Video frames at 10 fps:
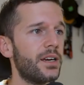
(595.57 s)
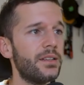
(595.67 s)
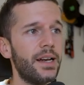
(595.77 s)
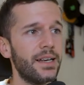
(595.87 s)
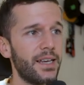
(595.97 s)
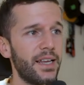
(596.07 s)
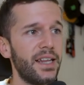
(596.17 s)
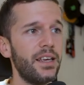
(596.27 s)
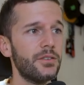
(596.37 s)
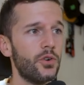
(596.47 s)
And then
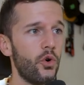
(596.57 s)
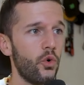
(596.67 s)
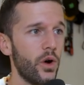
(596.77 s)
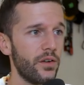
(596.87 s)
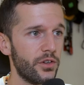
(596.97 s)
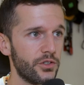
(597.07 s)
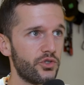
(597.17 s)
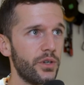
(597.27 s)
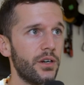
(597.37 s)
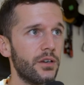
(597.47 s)
assignee, whoever
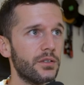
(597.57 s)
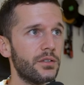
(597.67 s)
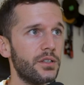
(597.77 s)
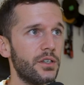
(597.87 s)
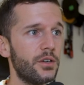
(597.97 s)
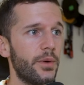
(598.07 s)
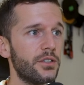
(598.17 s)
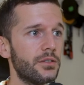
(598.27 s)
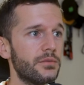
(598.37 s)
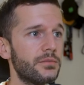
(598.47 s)
triggered the
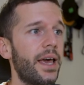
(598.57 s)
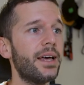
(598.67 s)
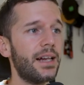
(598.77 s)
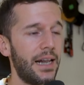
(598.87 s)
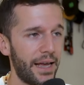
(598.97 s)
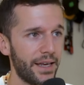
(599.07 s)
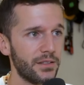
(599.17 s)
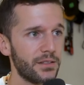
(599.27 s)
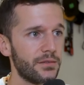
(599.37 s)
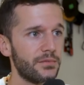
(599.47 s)
automation, and
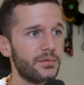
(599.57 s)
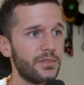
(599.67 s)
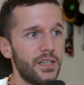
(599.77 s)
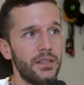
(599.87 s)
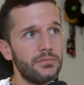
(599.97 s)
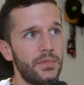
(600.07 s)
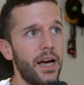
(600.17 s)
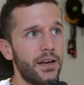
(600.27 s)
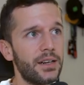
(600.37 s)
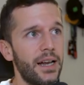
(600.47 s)
client the
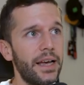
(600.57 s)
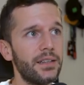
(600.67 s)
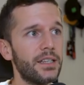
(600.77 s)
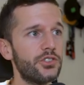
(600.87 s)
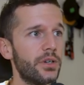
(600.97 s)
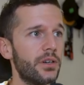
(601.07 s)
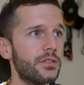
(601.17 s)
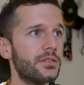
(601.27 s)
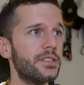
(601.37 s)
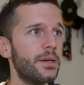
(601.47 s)
uh, client that
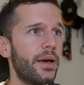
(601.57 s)
triggered the